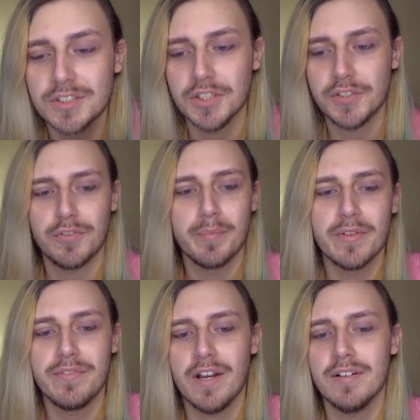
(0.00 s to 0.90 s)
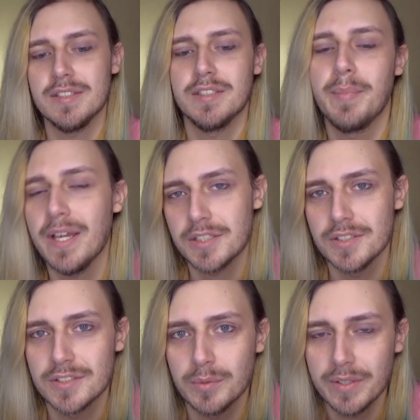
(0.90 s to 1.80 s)
just from the various
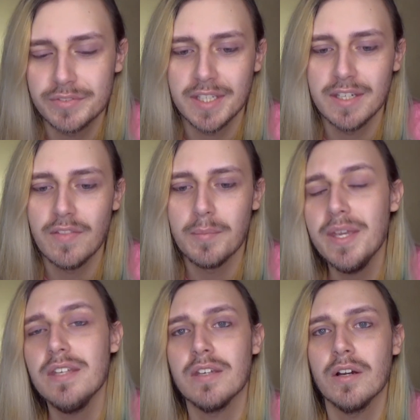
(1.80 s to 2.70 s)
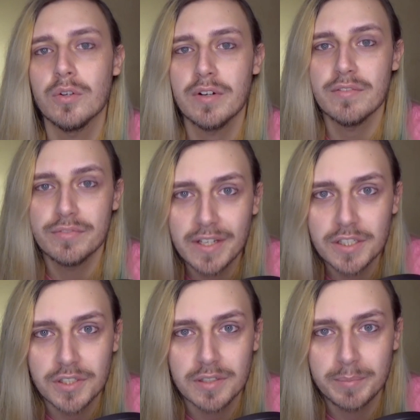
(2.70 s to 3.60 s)
depictions that we've seen in the media or in
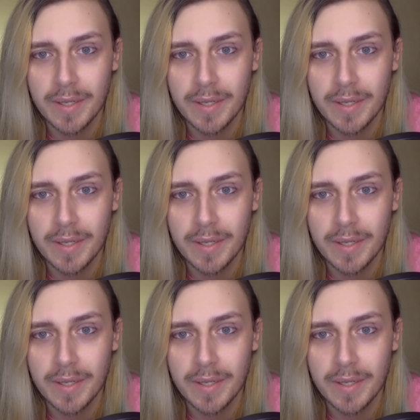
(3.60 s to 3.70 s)
fiction.